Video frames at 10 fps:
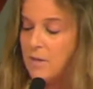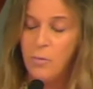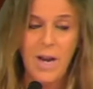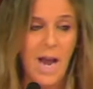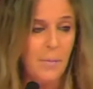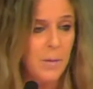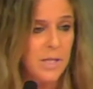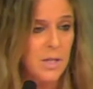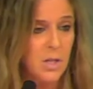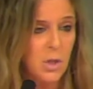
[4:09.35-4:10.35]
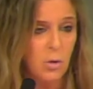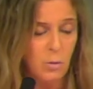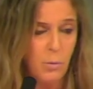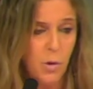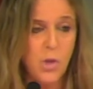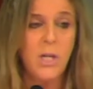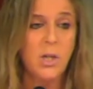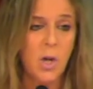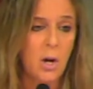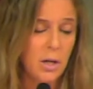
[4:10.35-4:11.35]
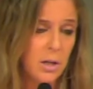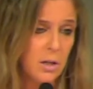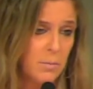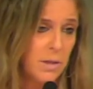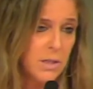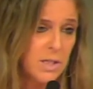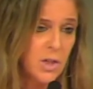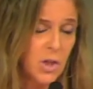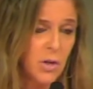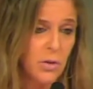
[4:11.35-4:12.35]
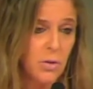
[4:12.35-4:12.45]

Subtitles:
of what happens in this Torah portion and talk amongst each other.